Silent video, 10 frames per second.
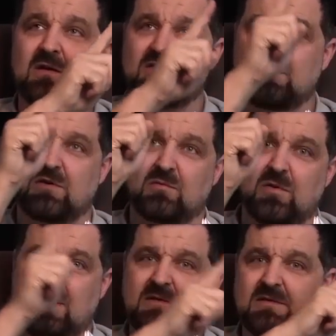it's on the
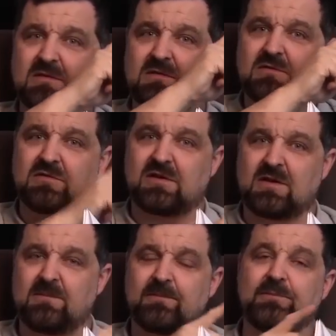right. You'll see
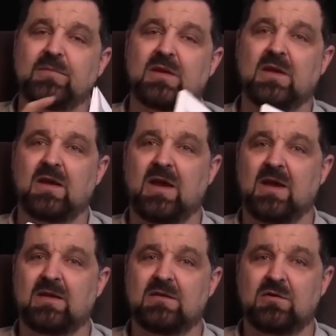it,
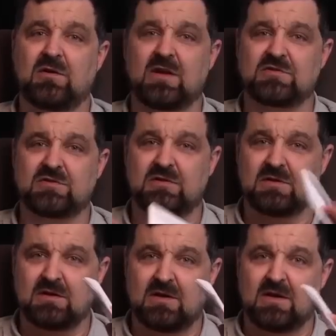and you can actually
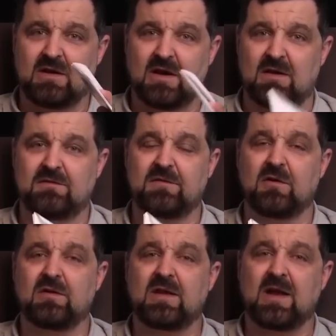
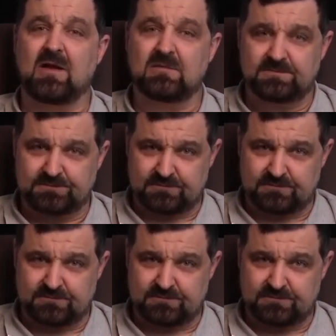fill that out.